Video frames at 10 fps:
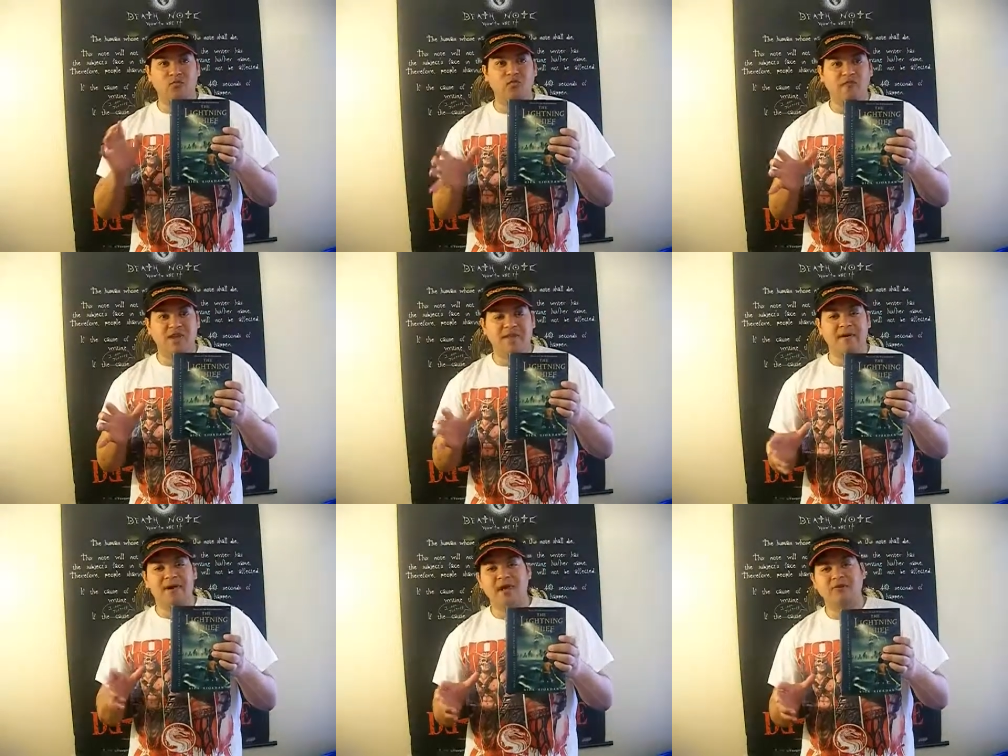movie. I
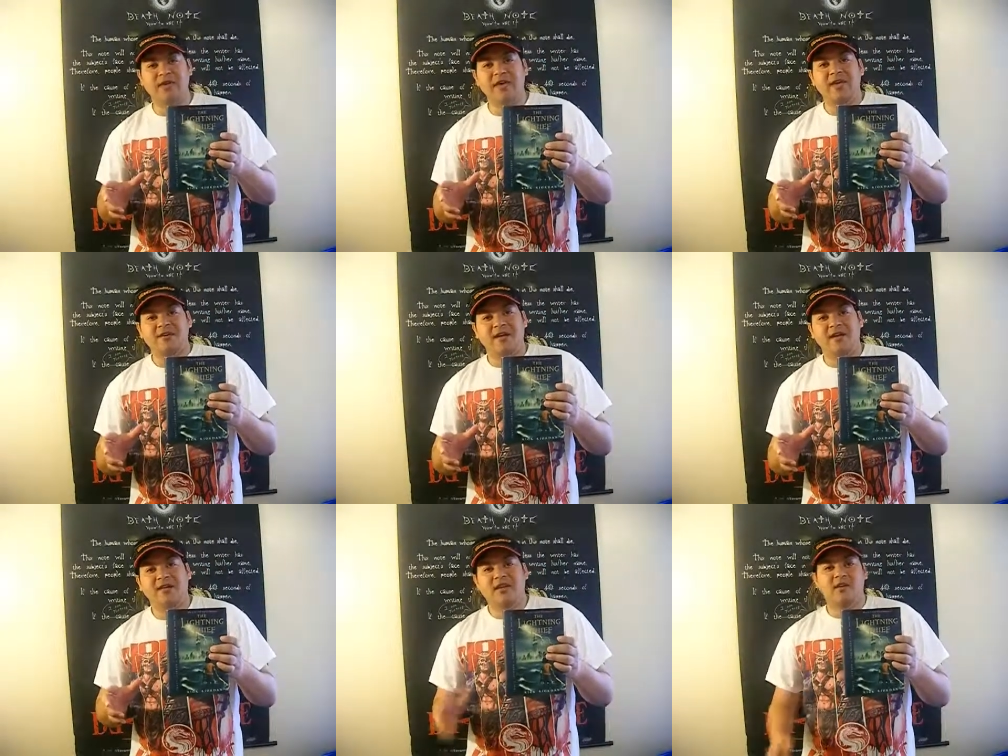found out
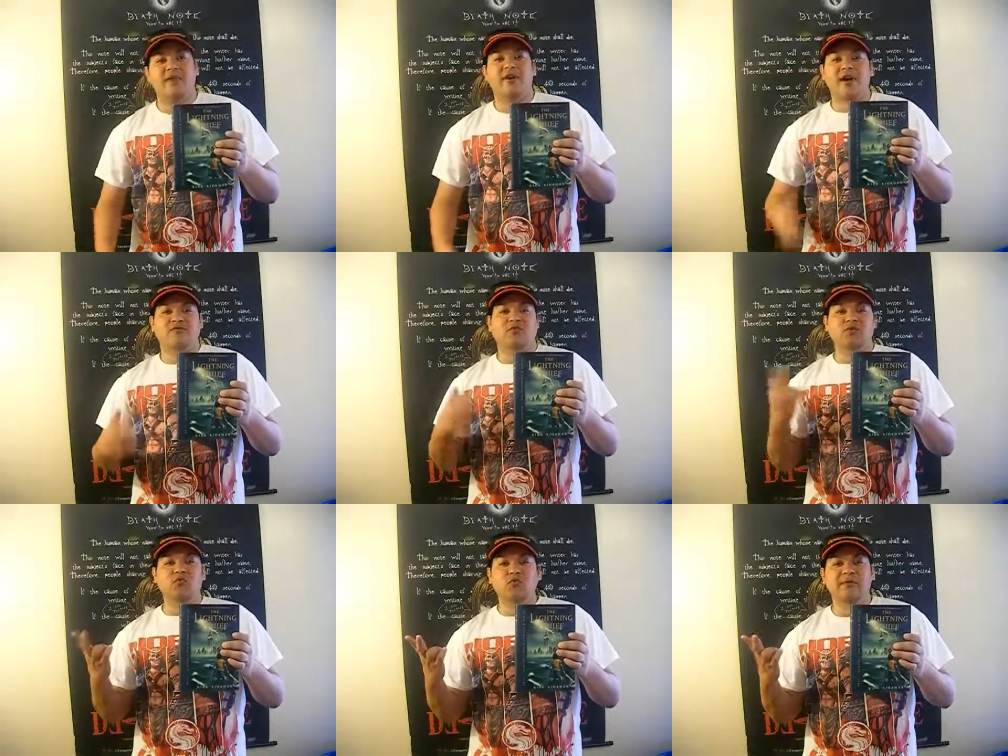that there are actually
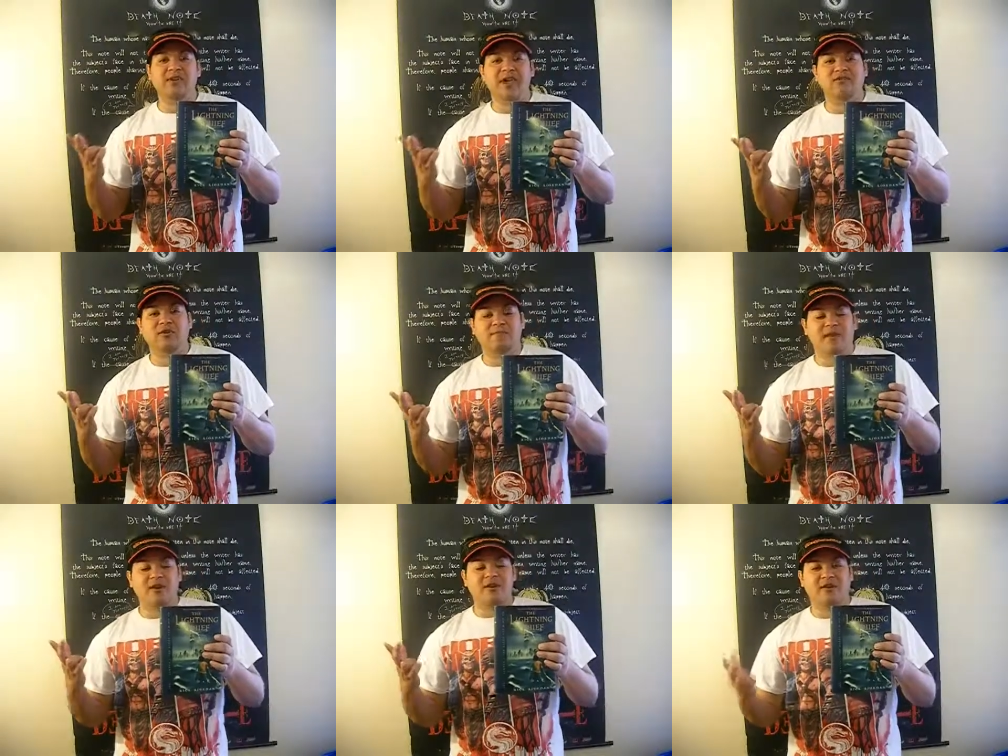two movies out so
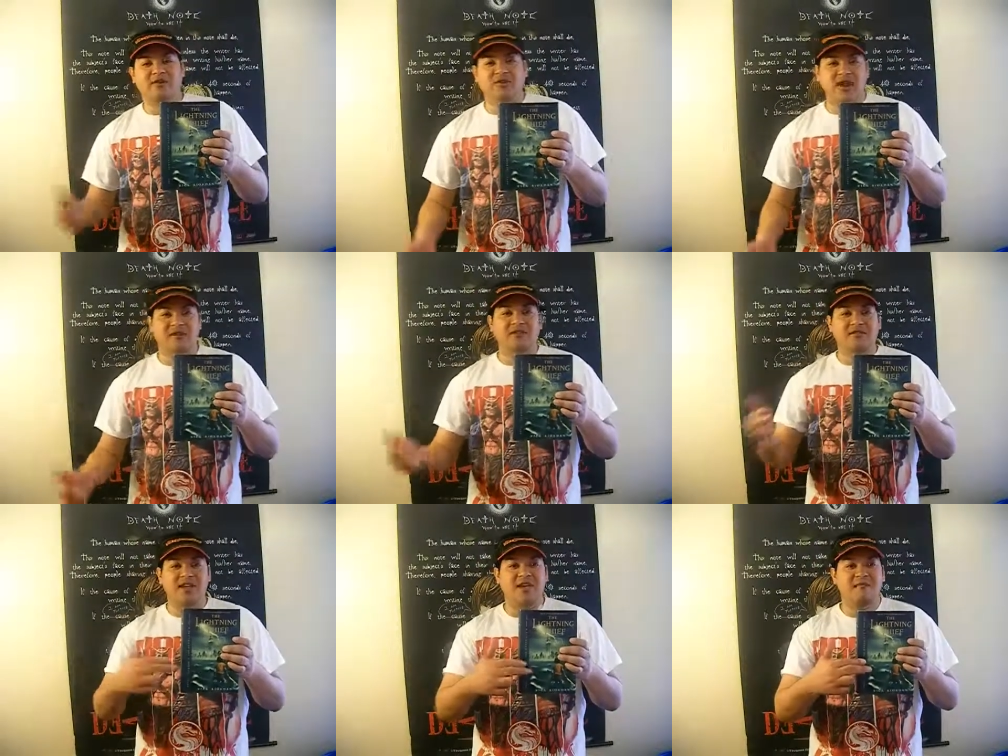far. There's The Lightning
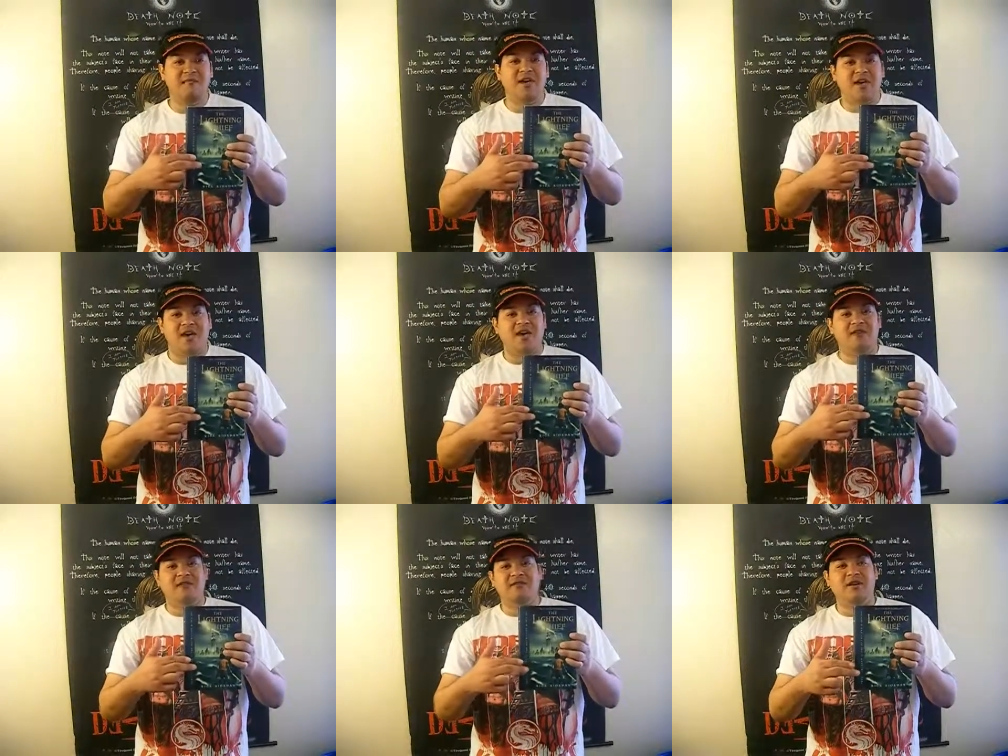Thief,
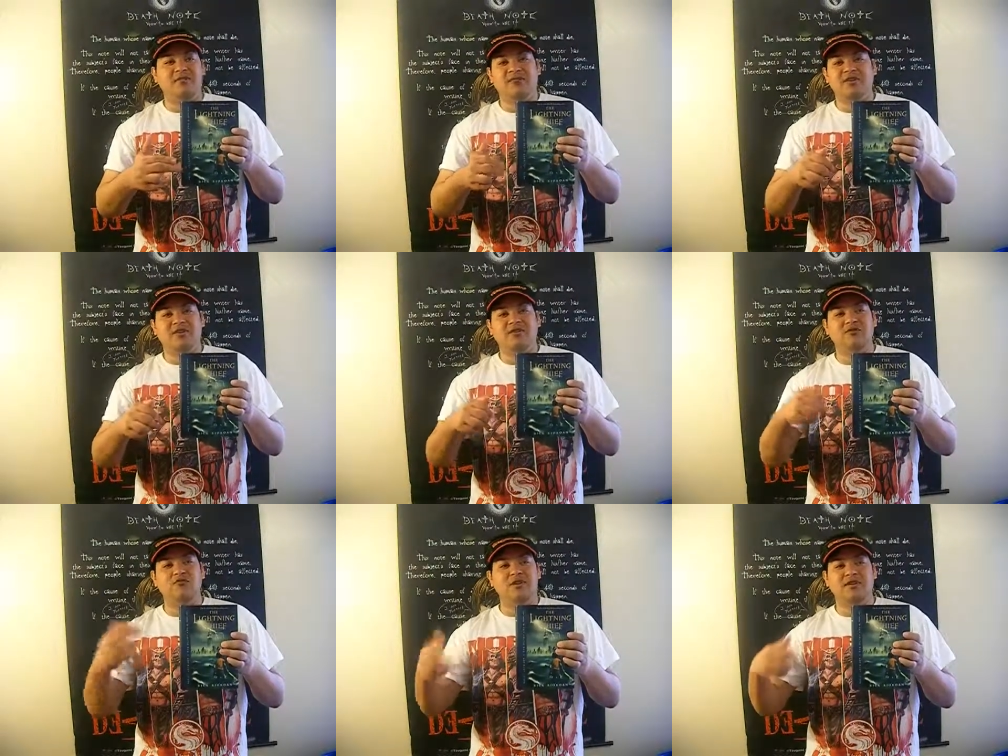and there was the
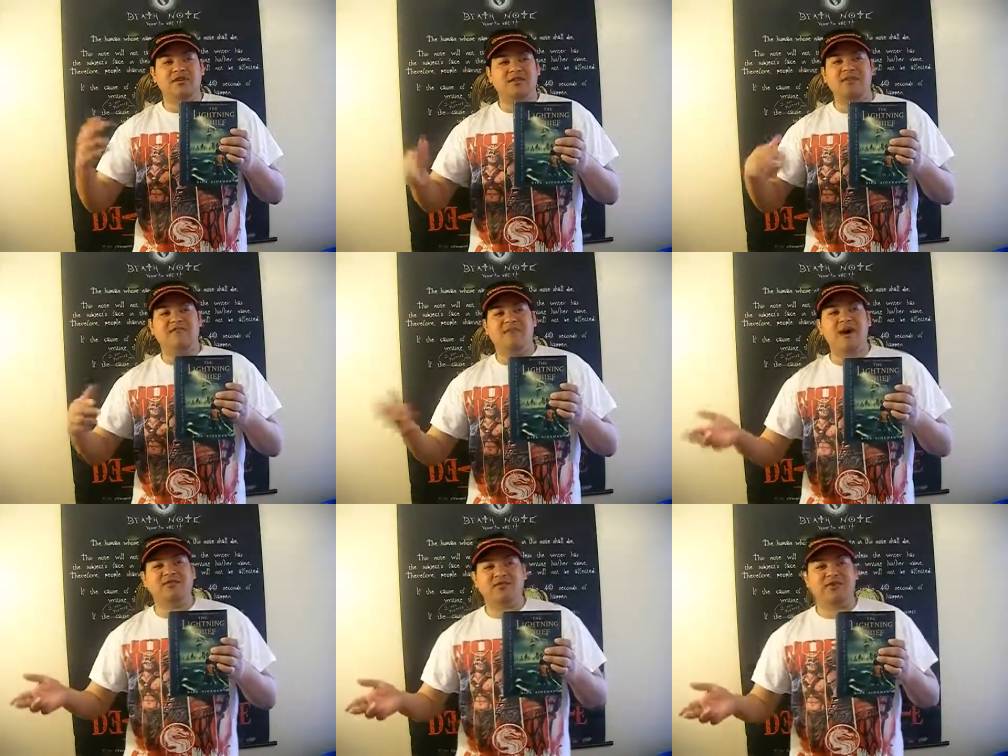new one, The Sea of
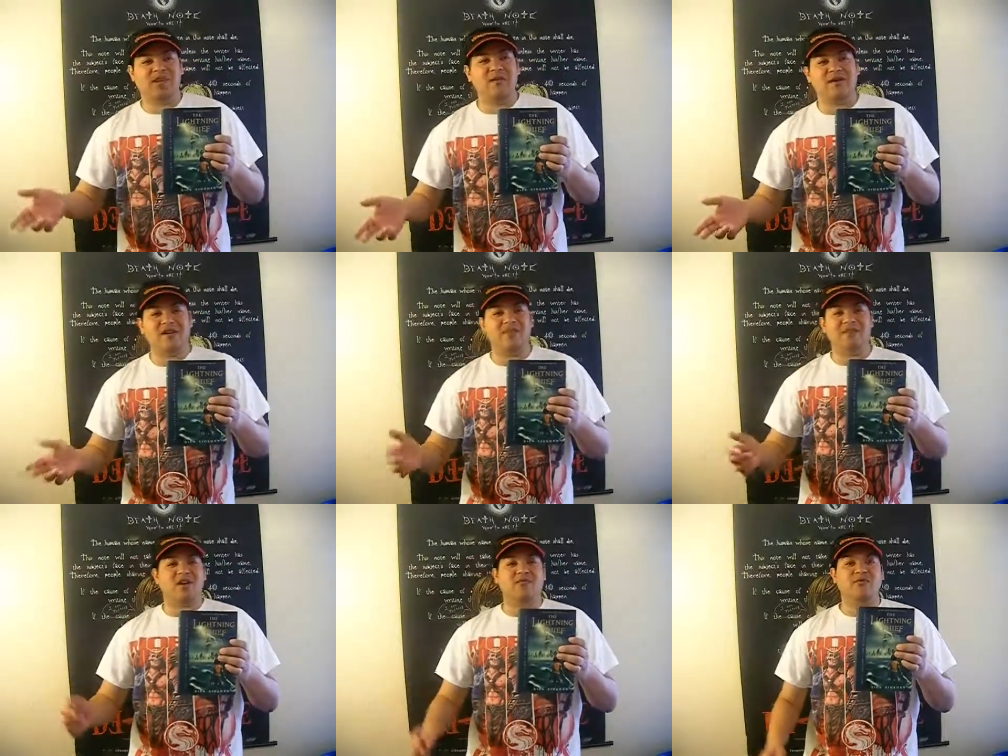Monsters, that came out like
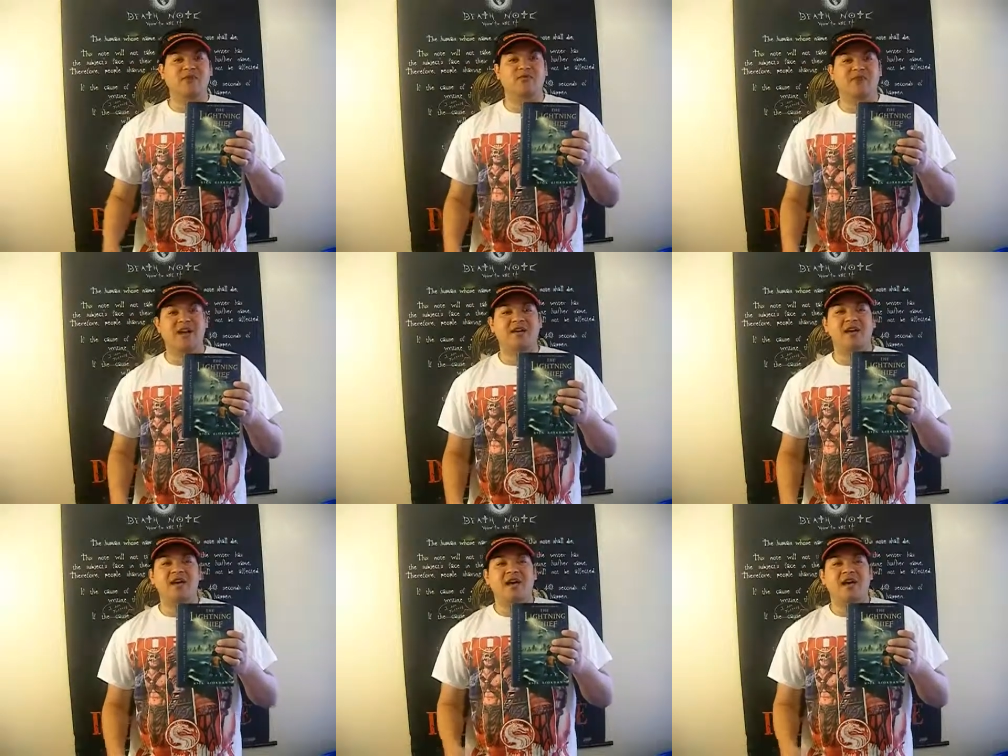maybe a couple of years back.